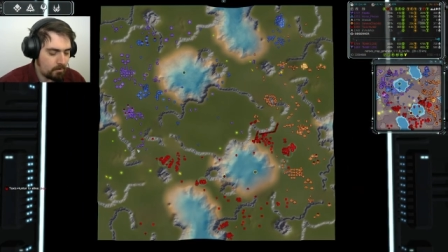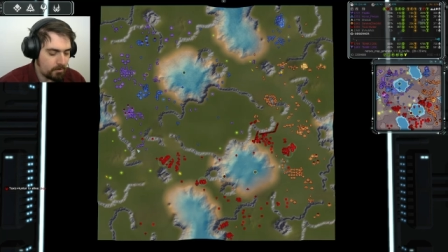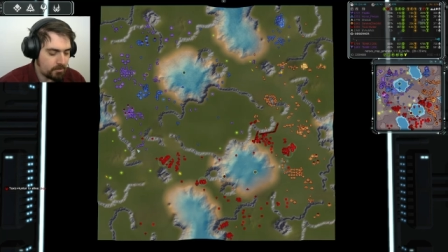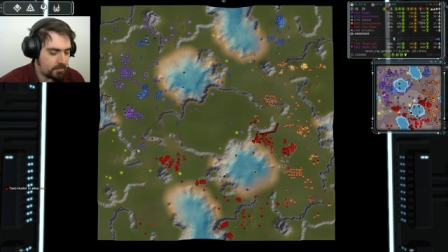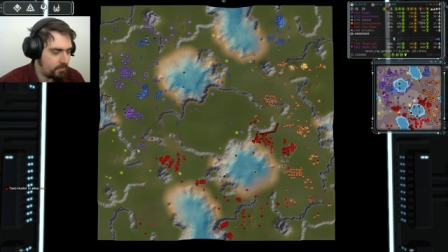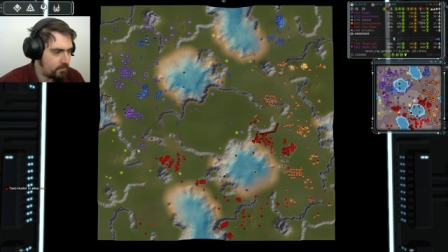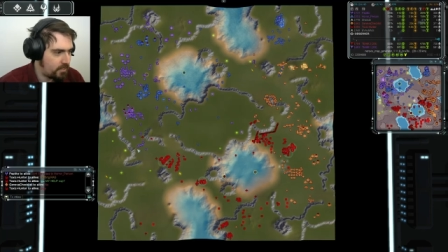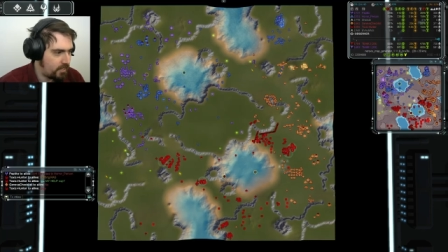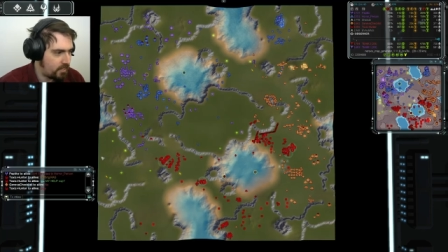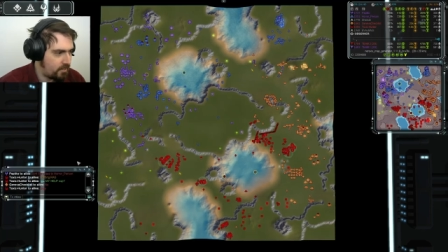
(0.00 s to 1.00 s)
Geneva
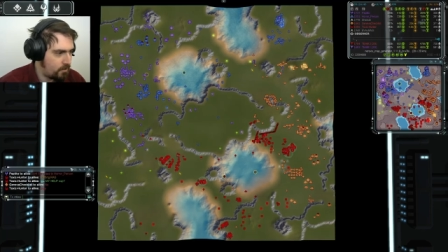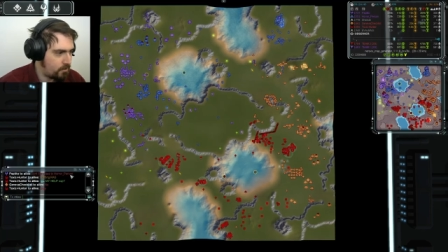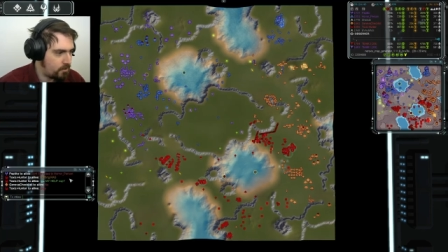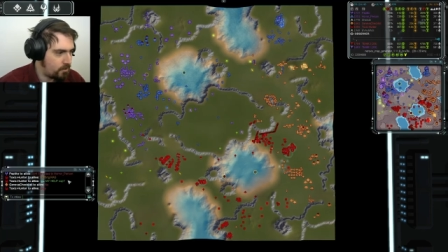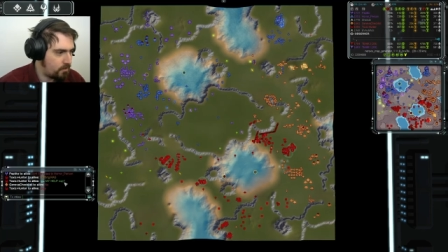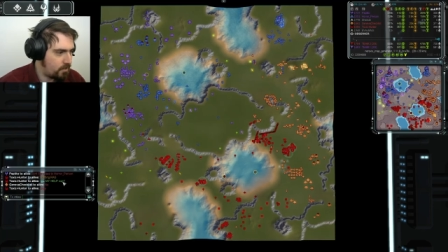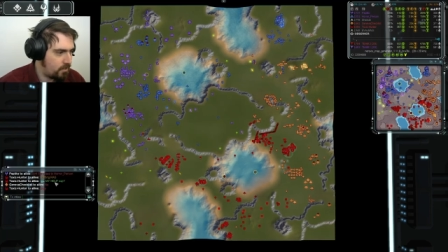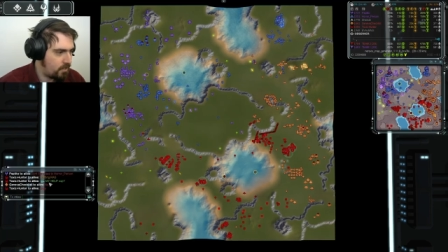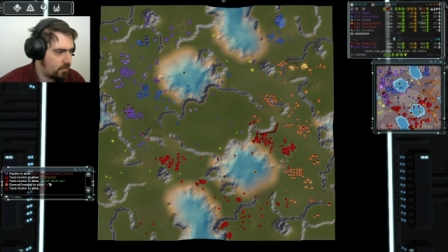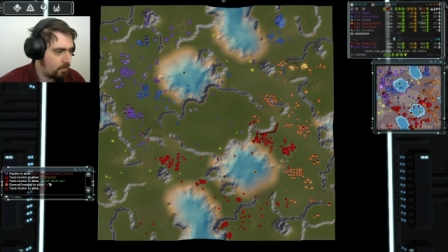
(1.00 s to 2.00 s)
saying no to?
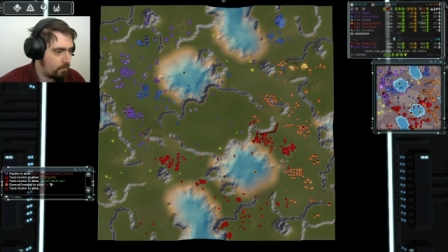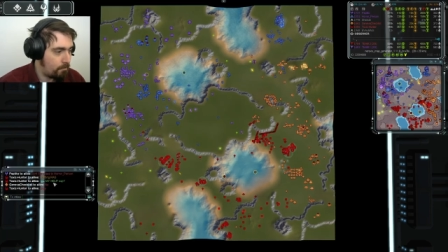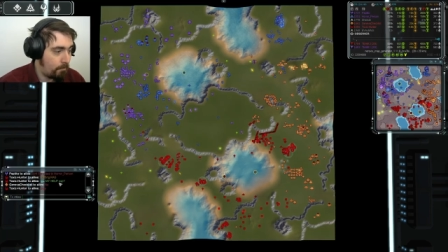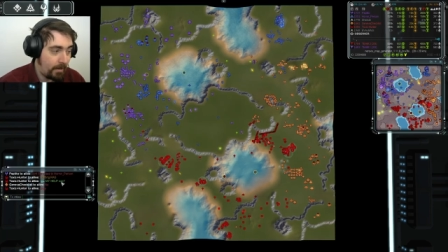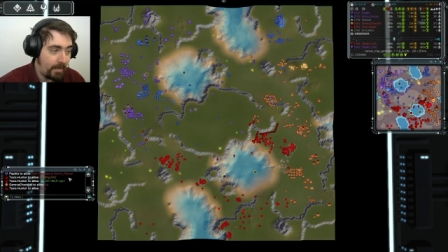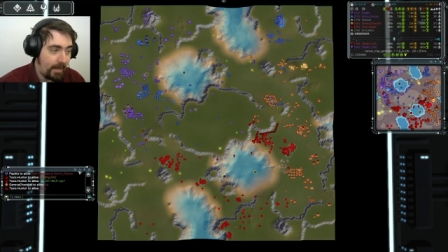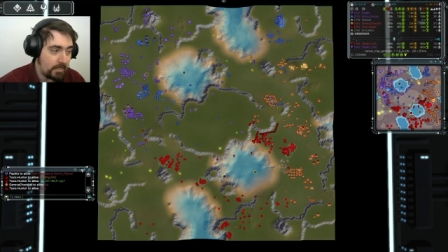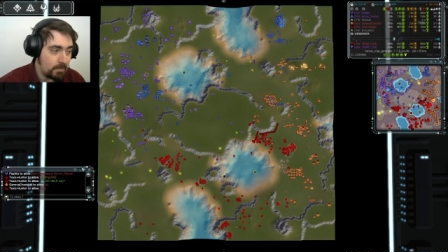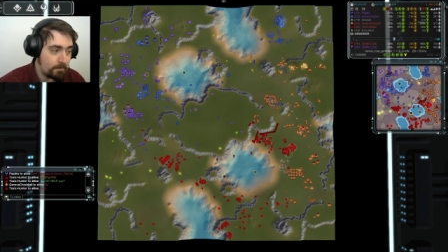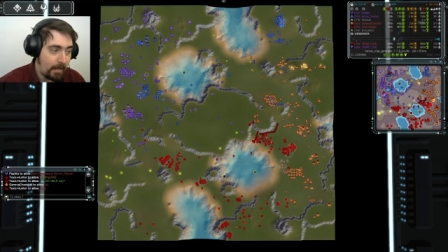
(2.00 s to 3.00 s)
My
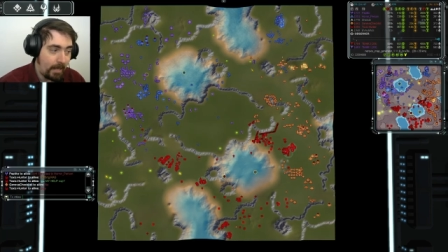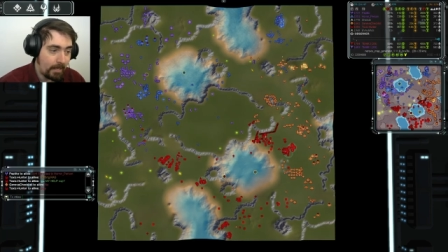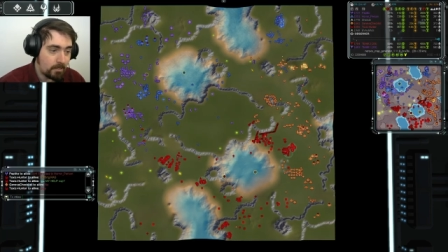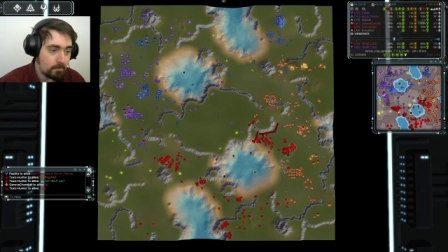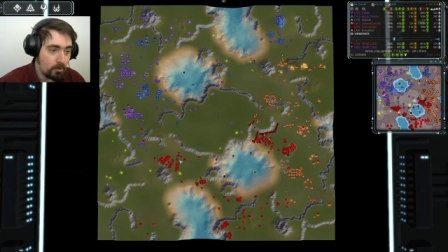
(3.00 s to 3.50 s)
help X.